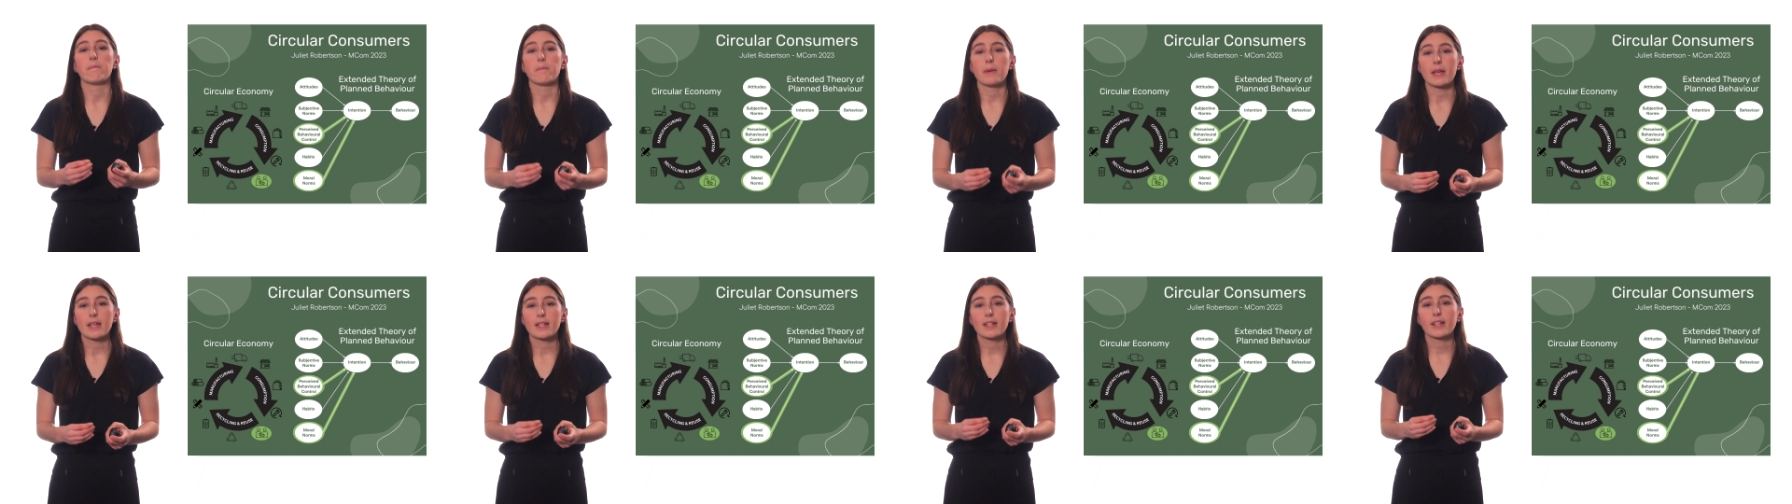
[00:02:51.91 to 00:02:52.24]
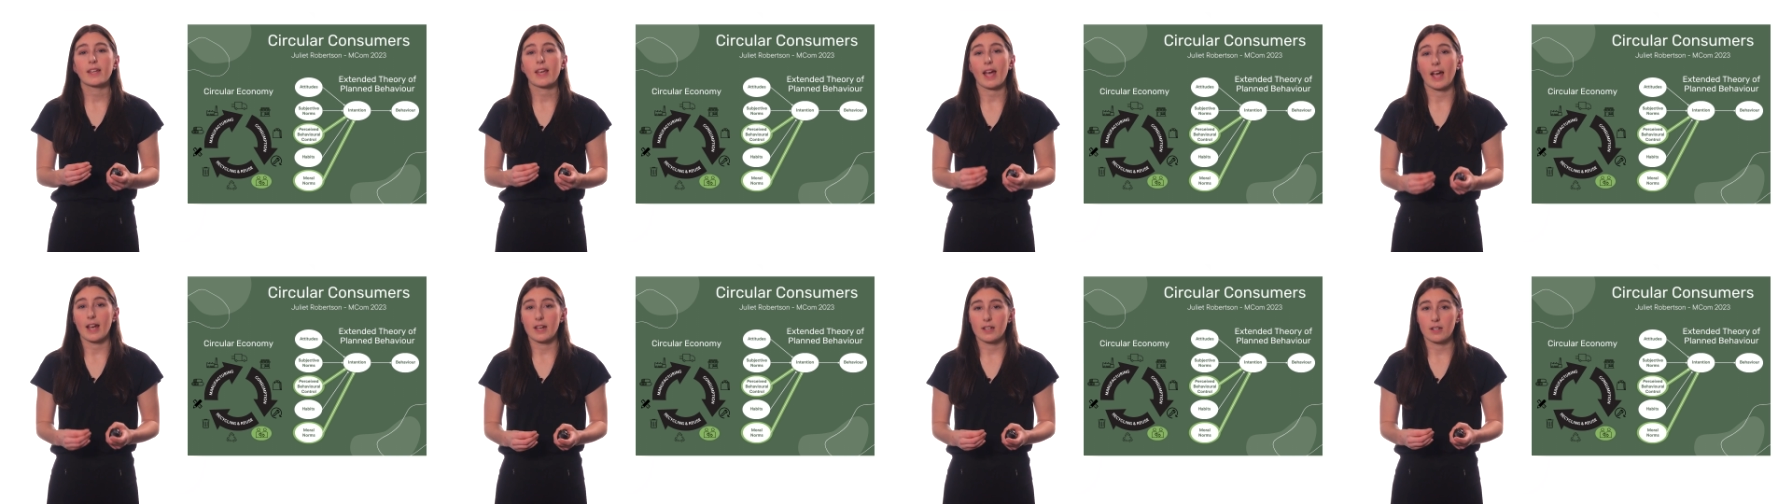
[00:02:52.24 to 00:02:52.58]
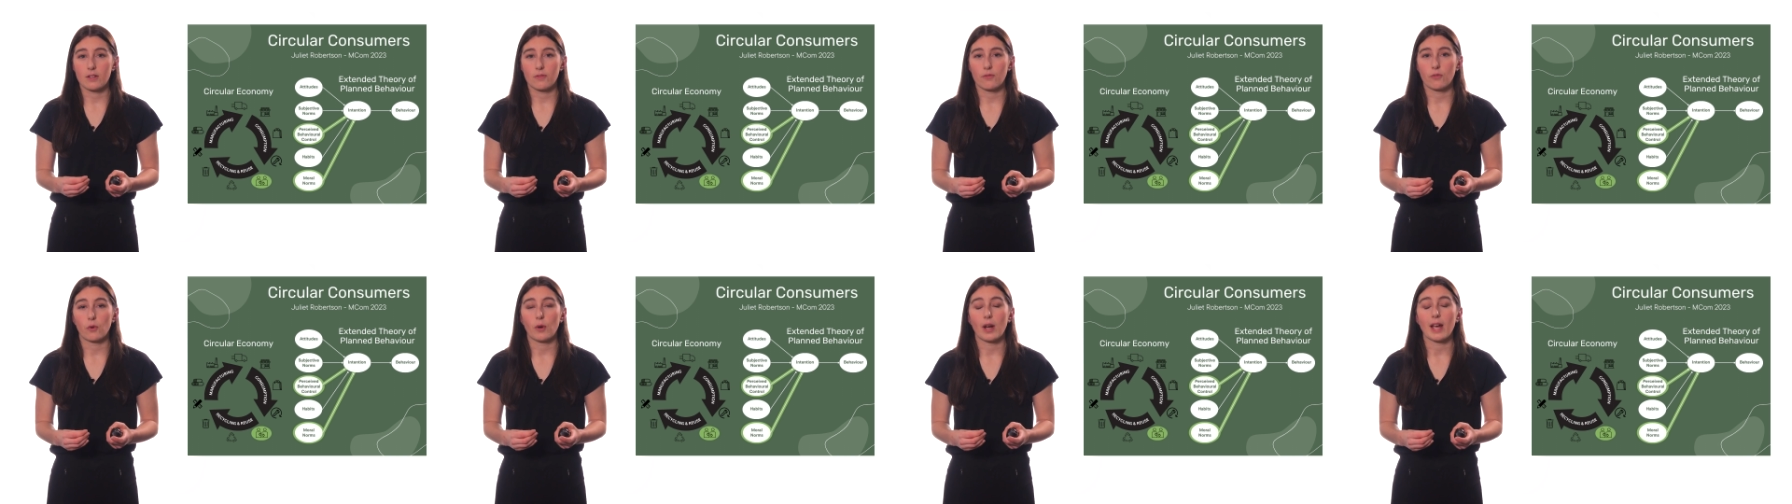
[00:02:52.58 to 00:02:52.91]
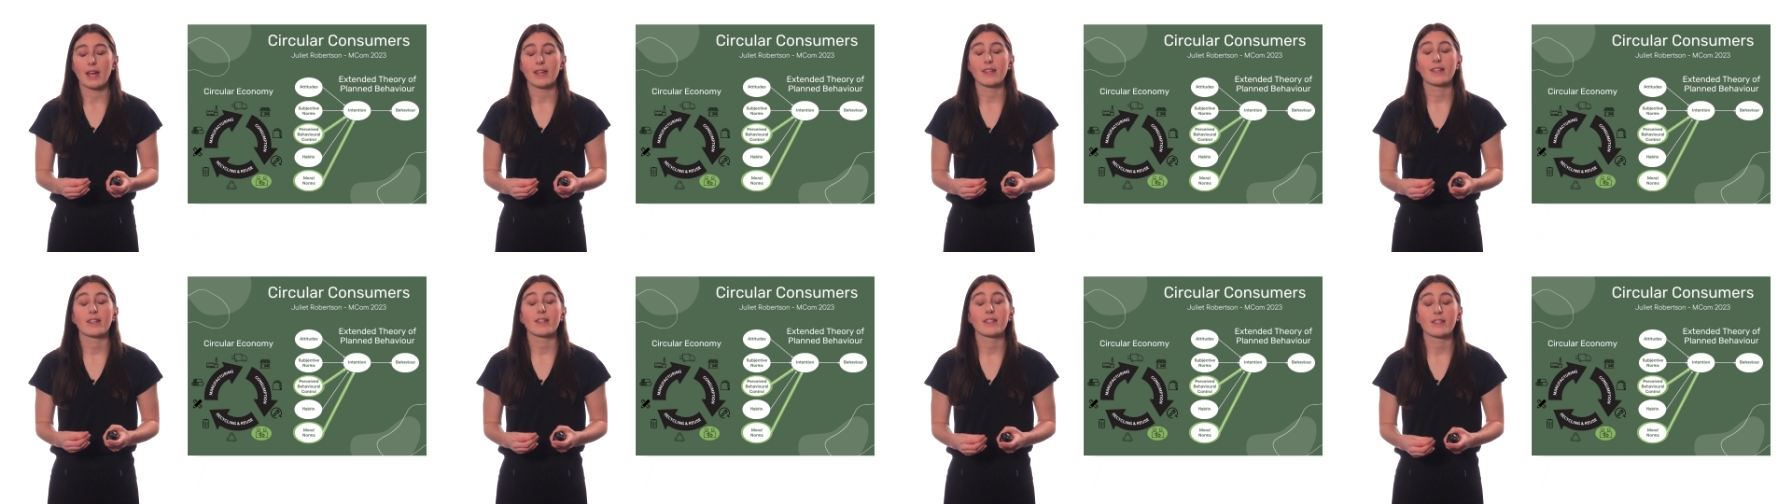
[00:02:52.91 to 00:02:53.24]
better catered for
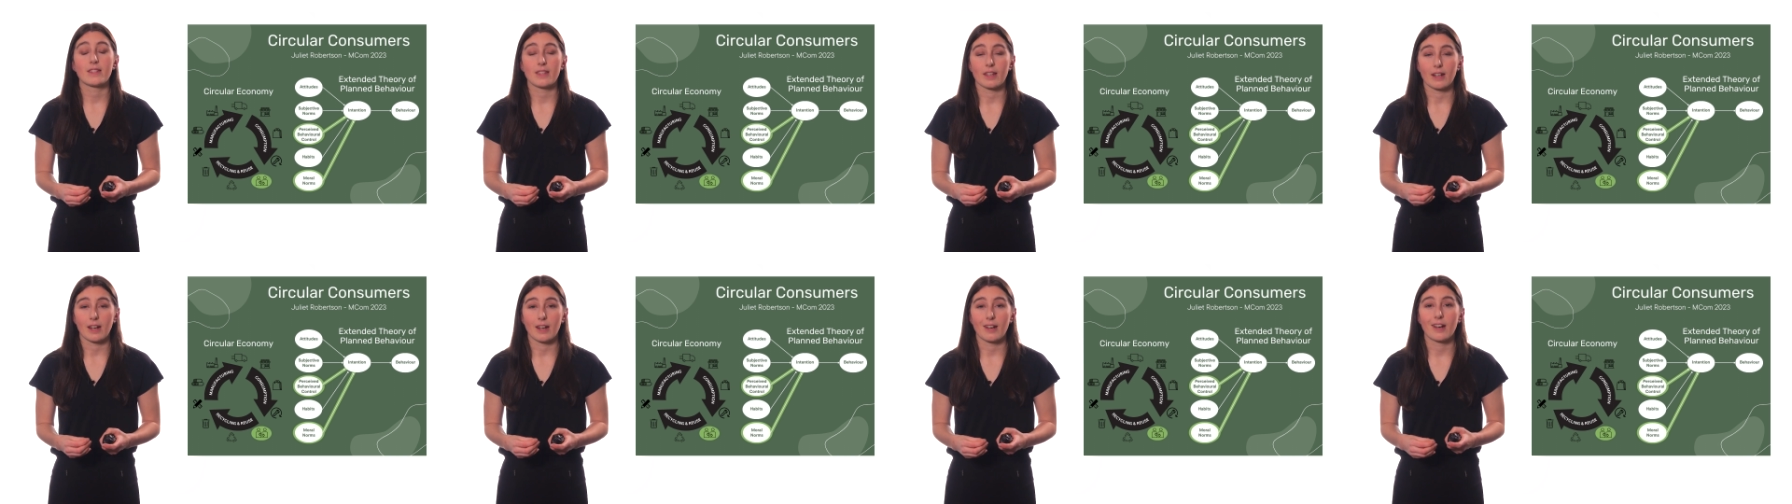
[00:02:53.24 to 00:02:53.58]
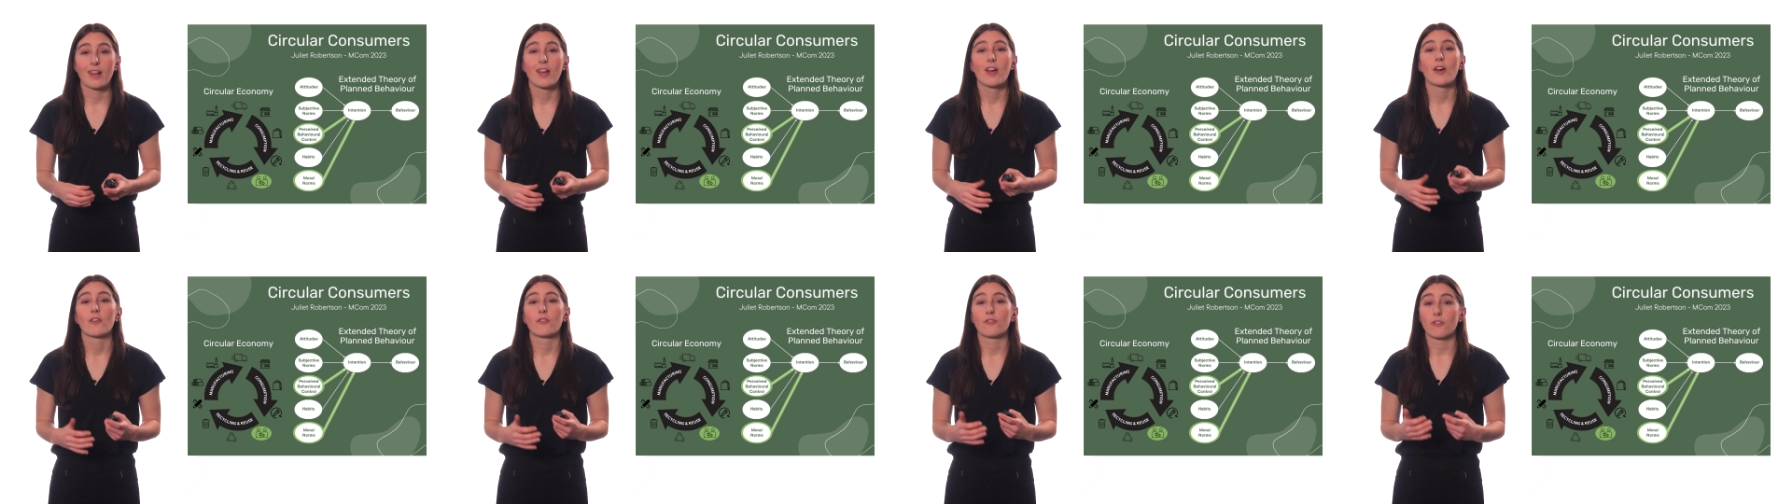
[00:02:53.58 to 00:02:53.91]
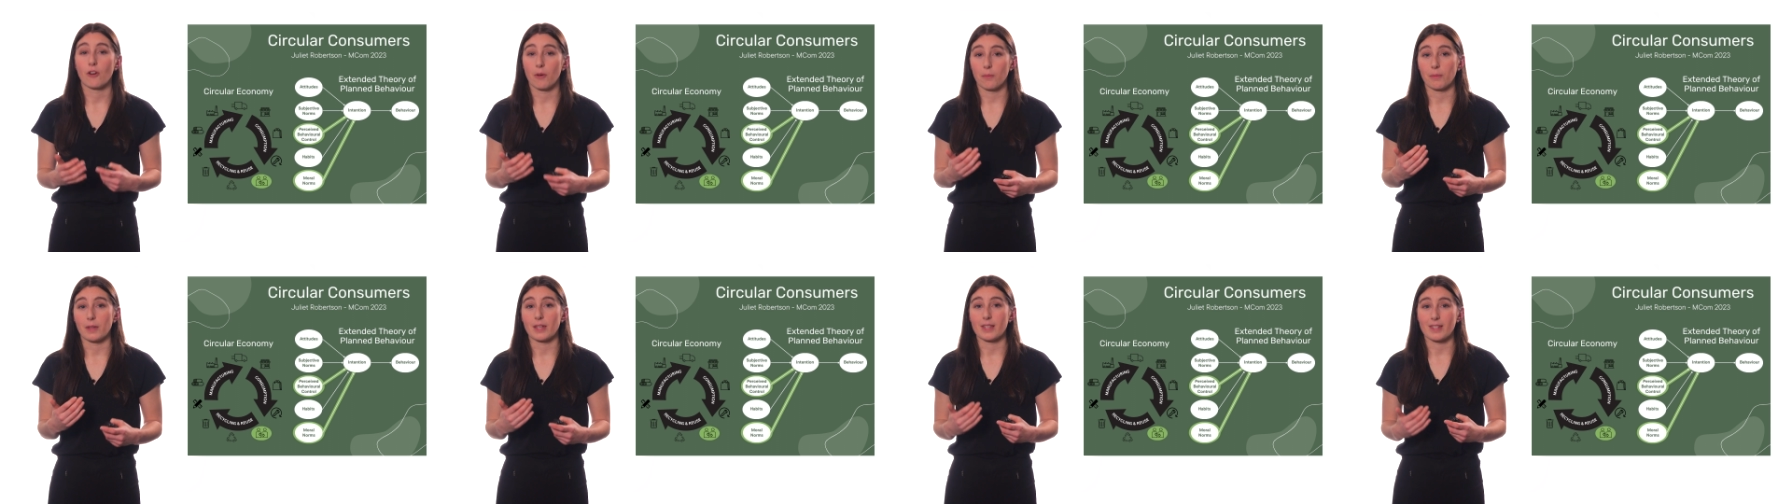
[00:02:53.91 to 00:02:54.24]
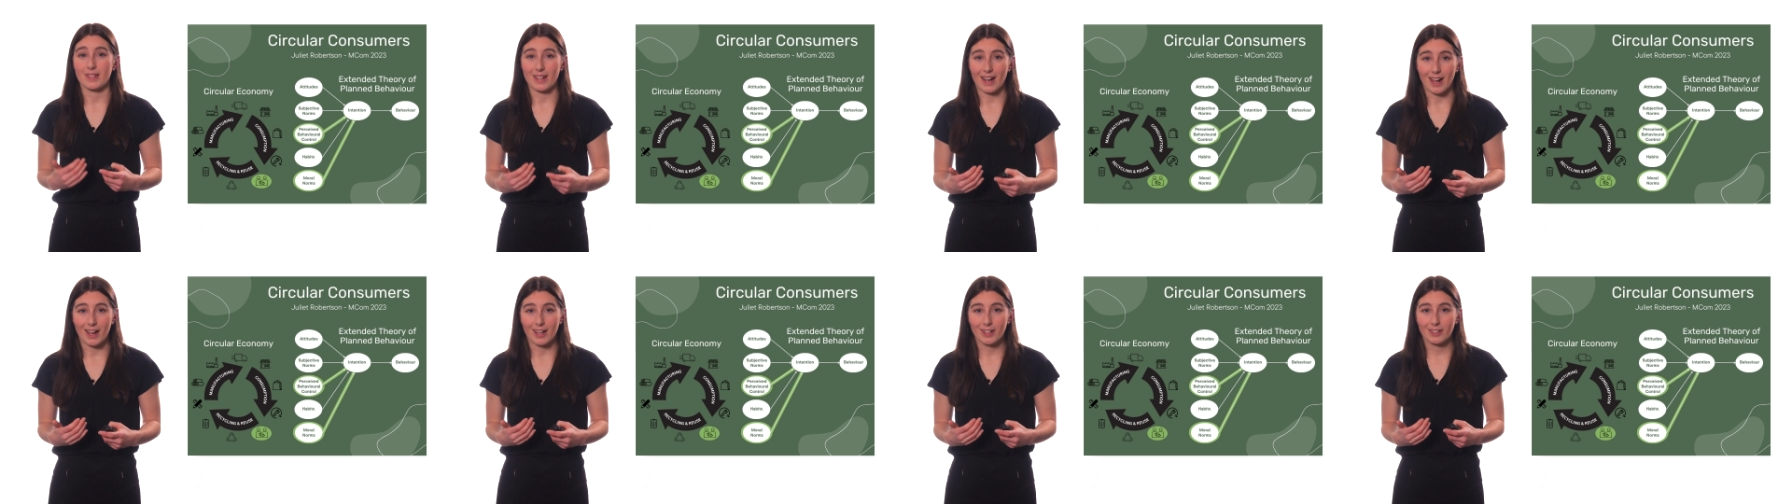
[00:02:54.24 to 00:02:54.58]
and considered from the
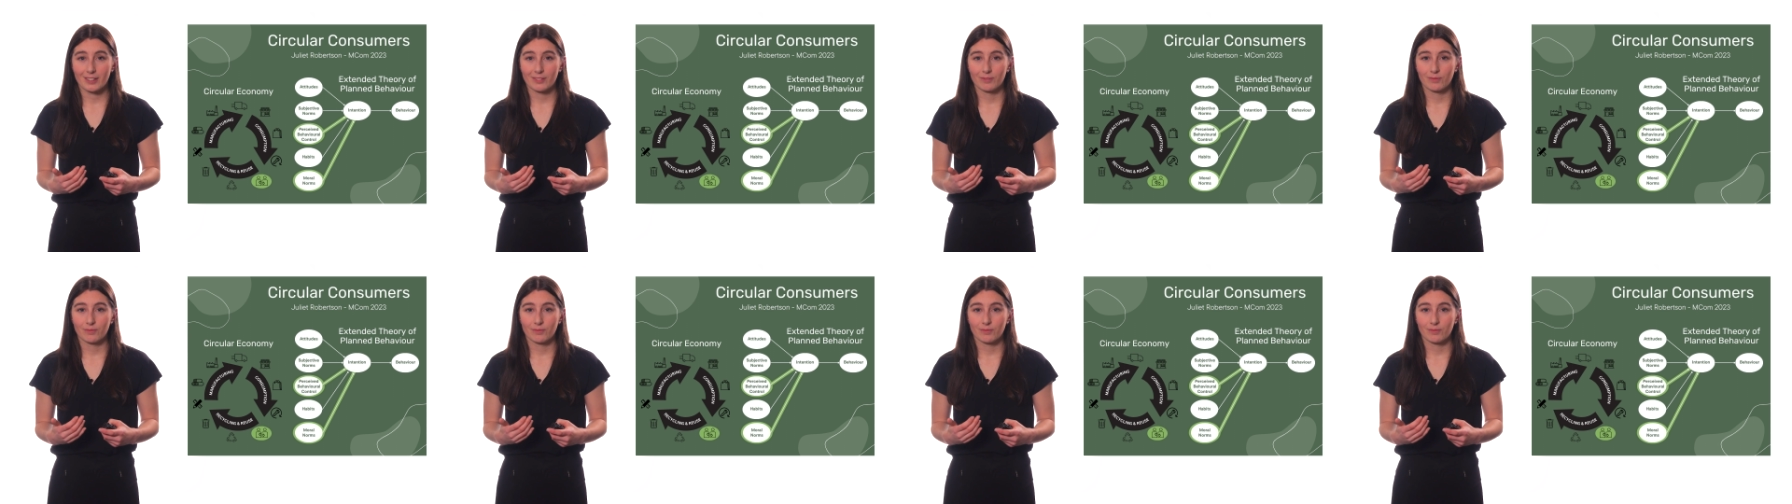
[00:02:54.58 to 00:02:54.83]
start.